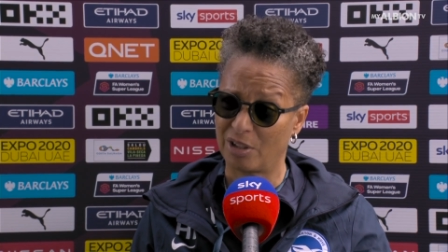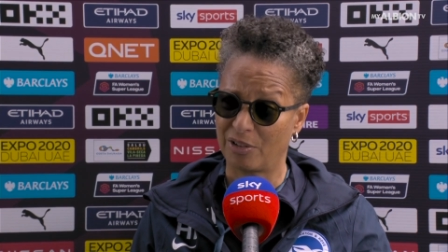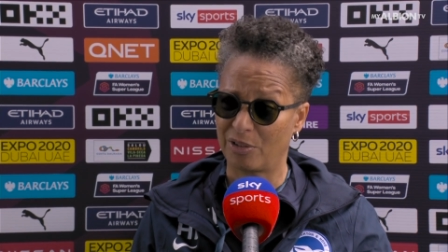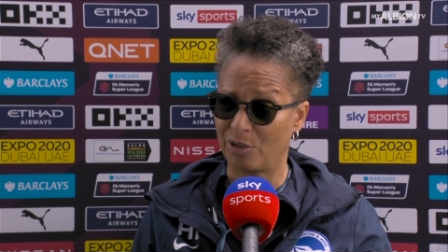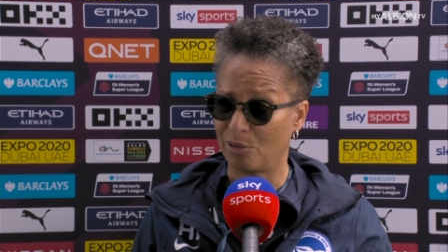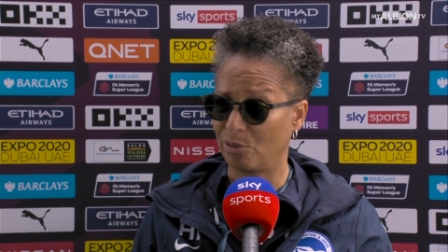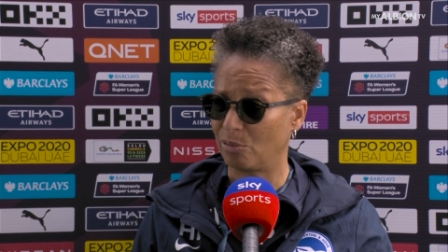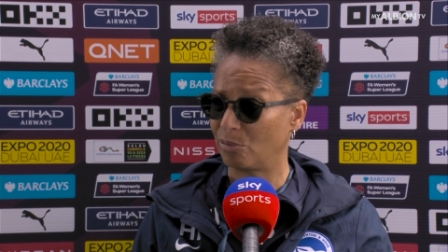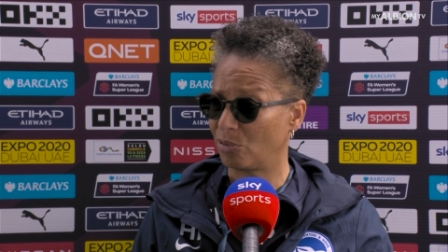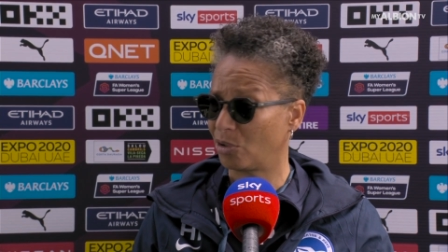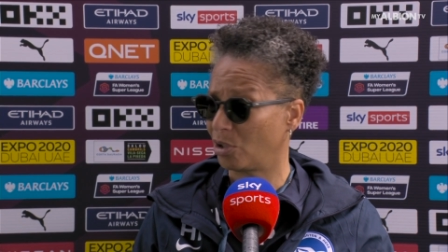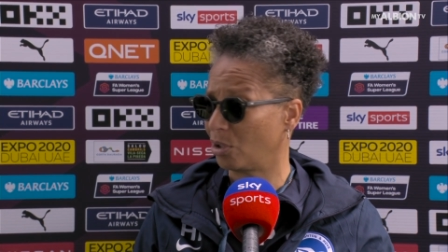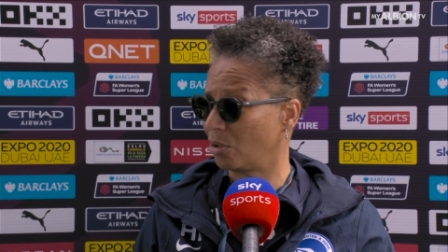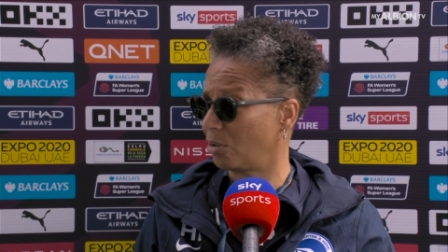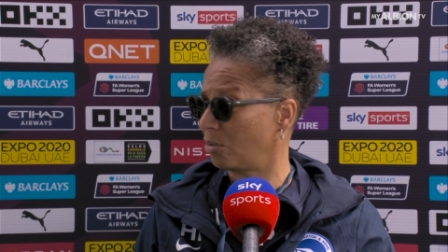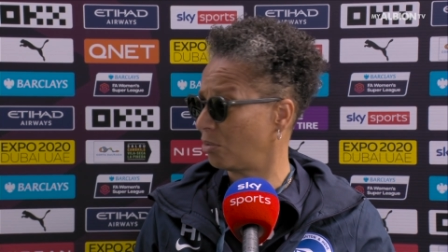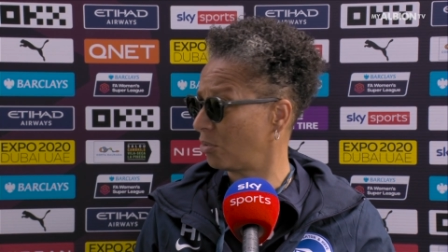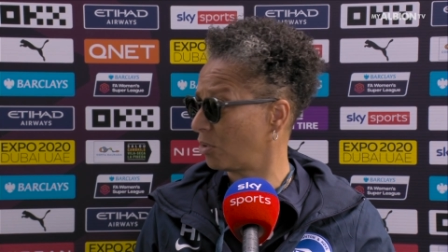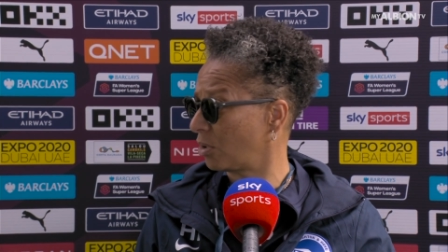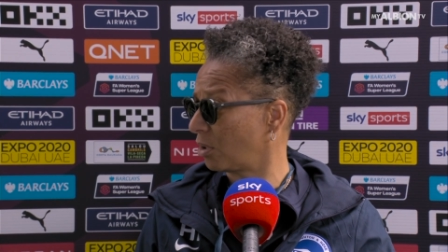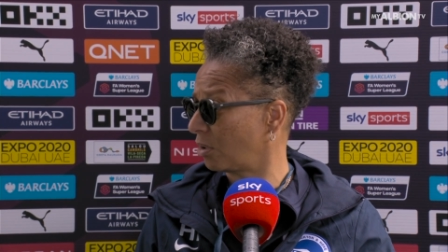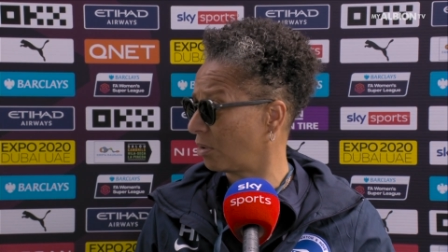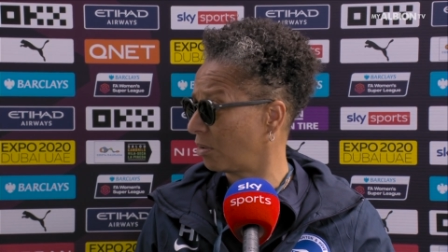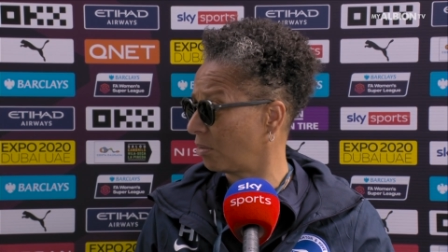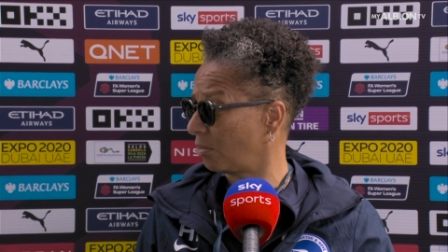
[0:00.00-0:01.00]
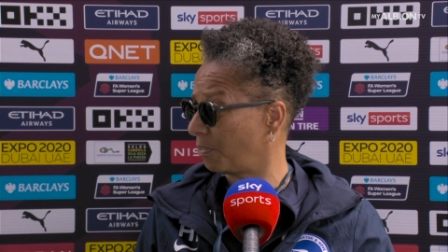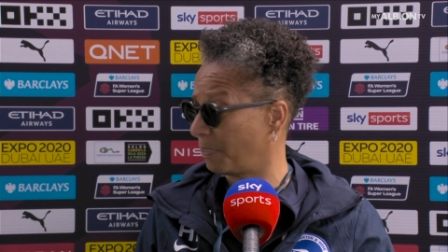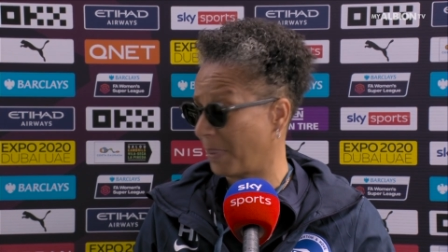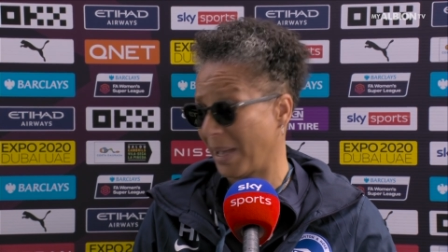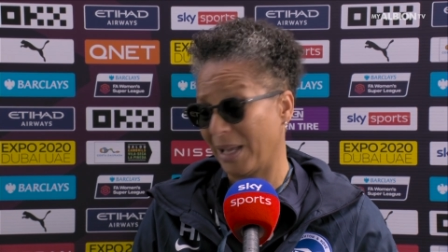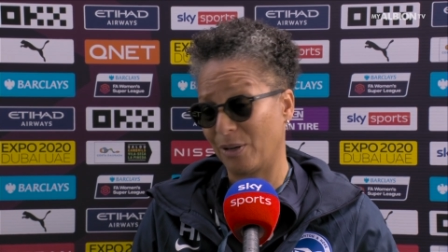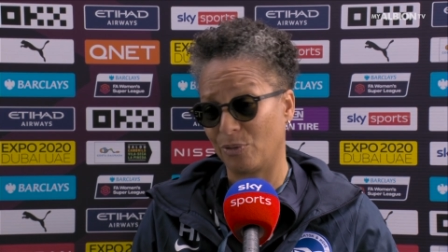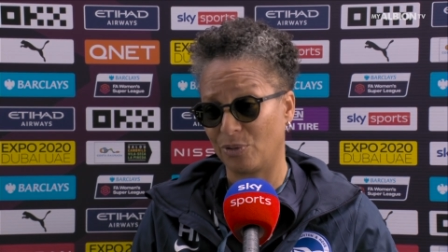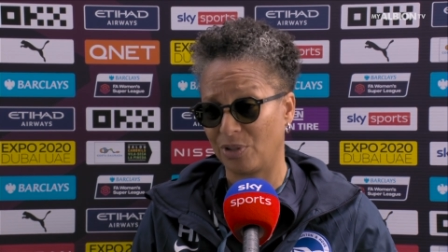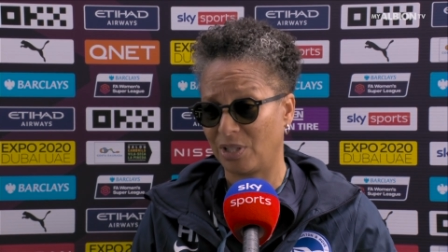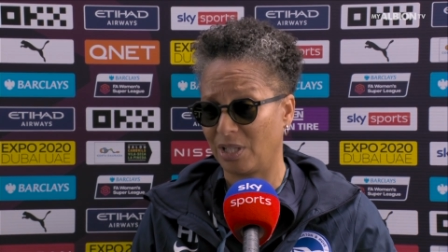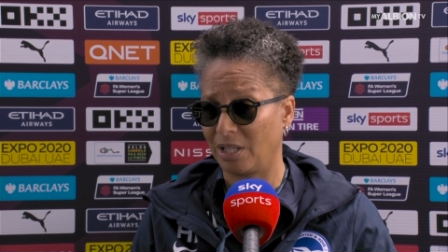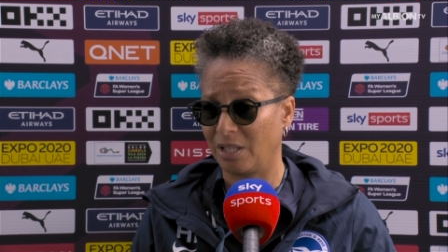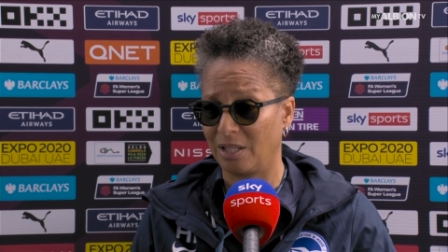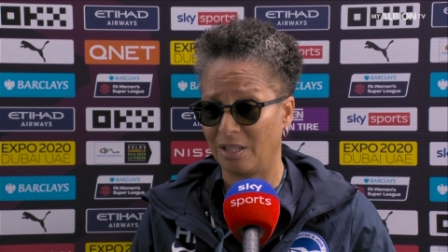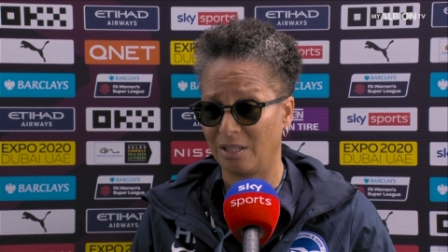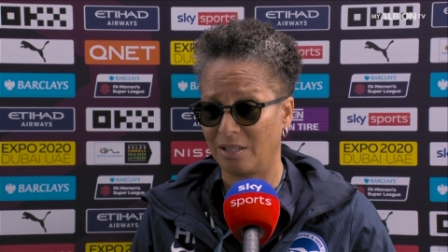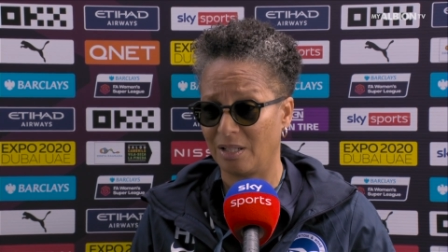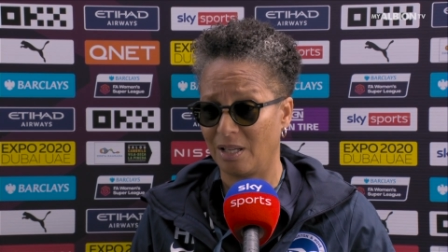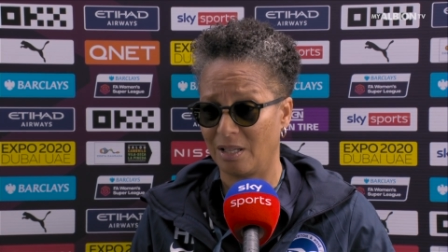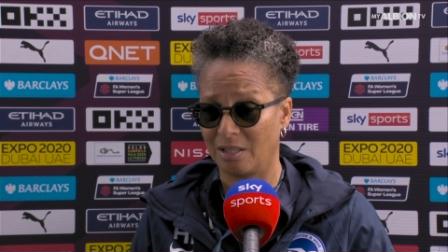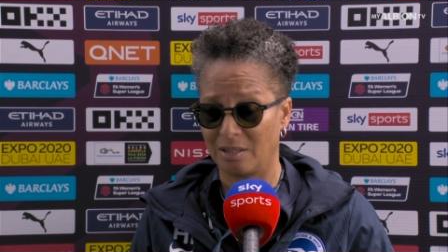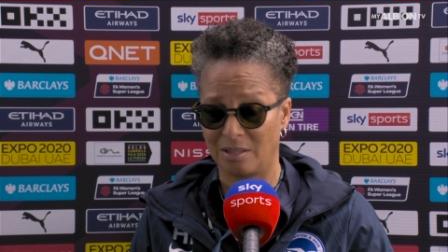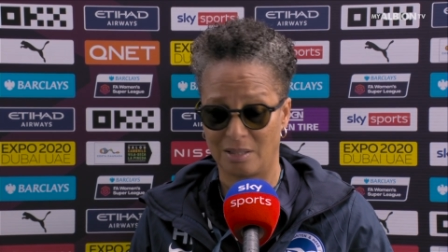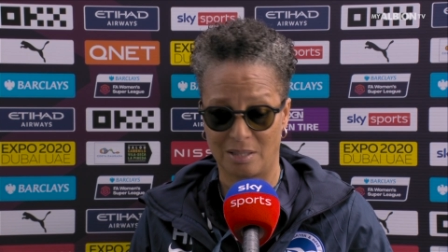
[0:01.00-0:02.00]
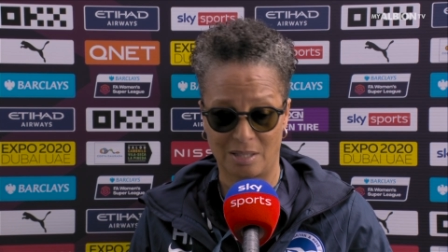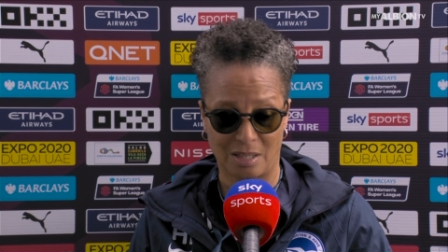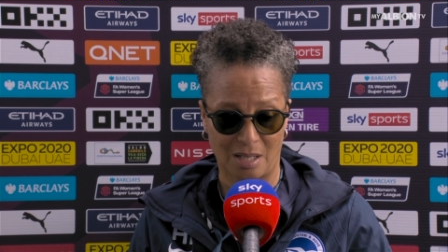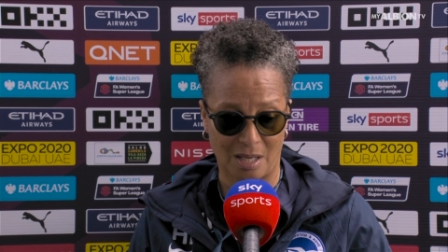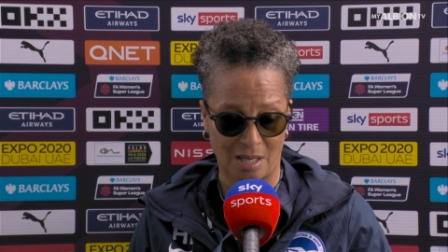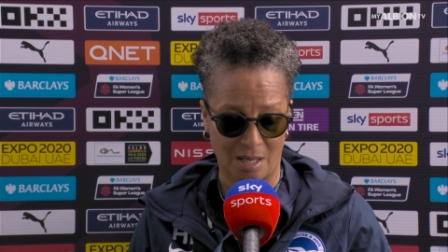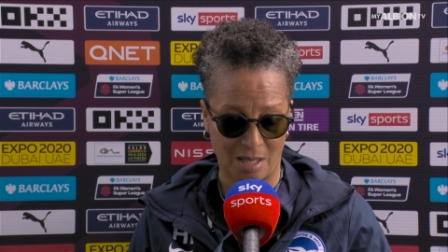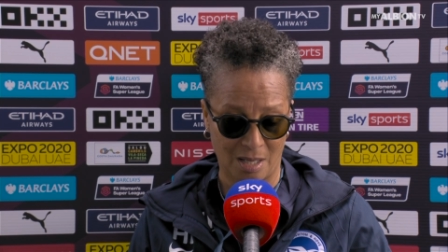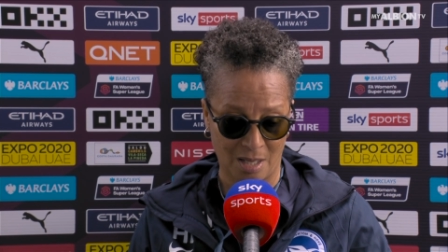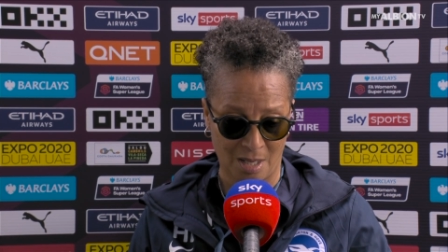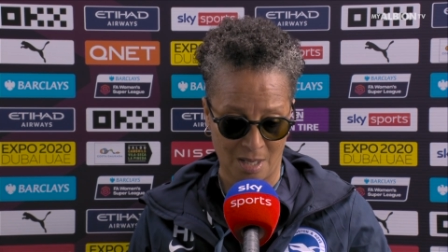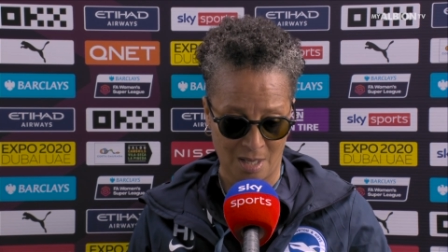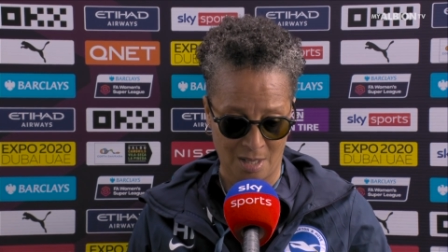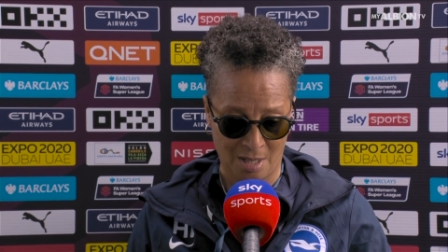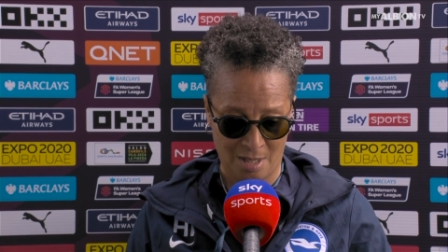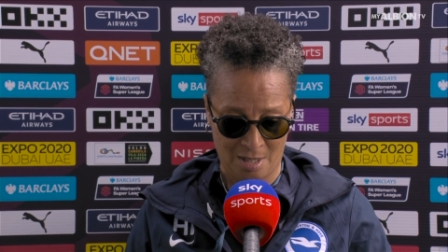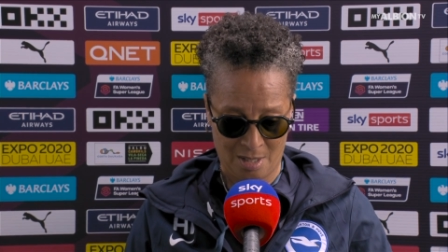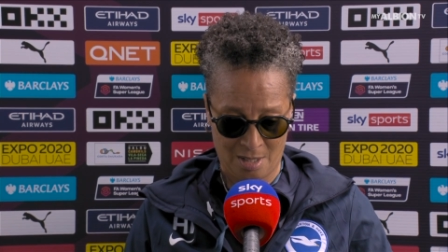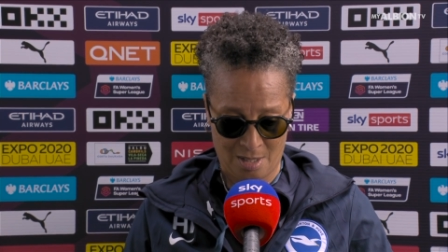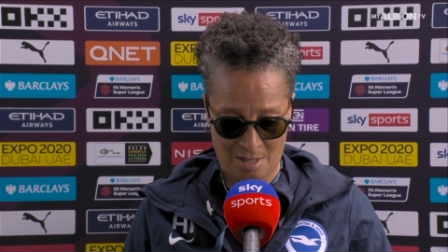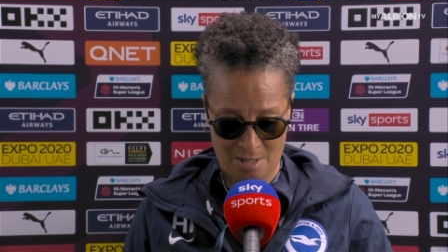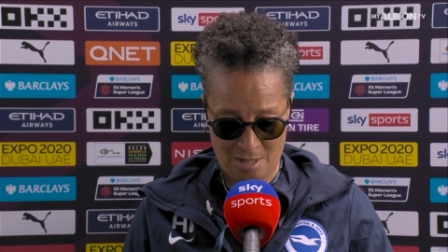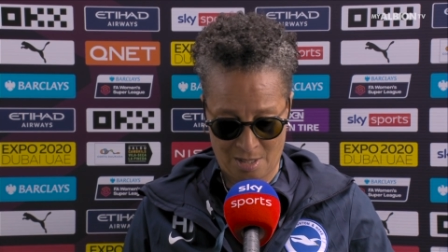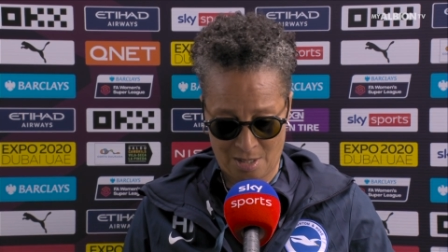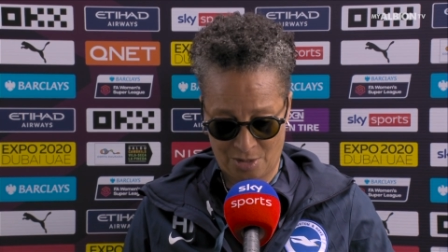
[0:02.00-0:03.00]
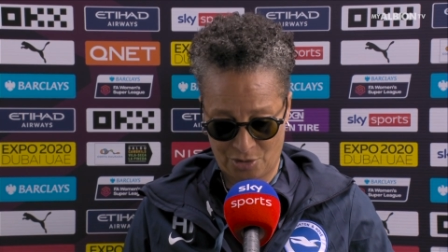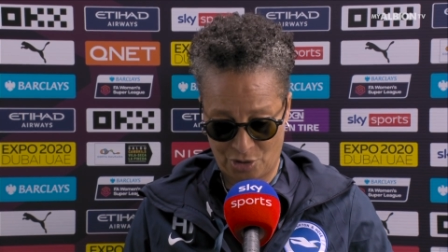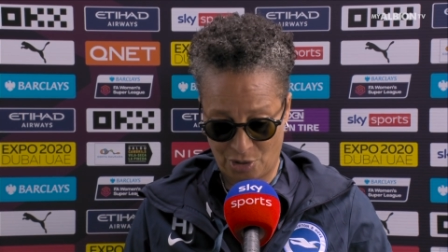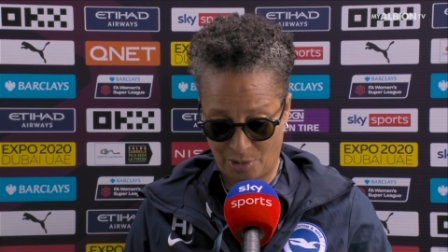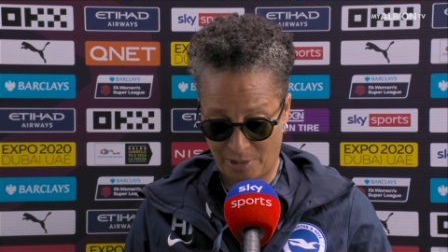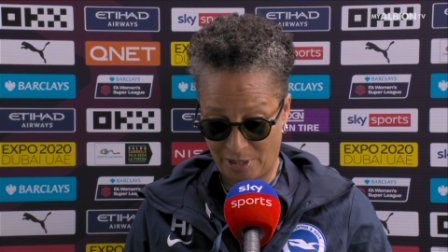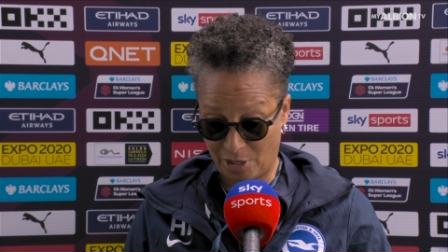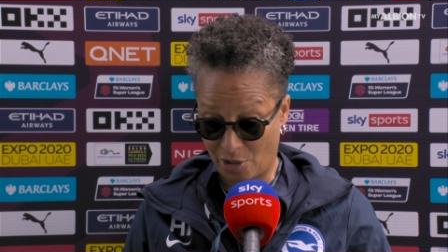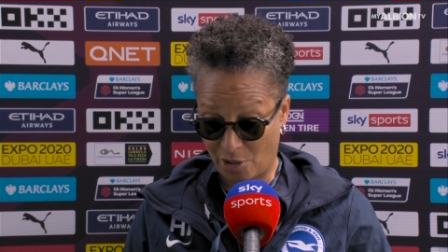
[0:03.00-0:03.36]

I thought, two two penalty and. and uh, Julia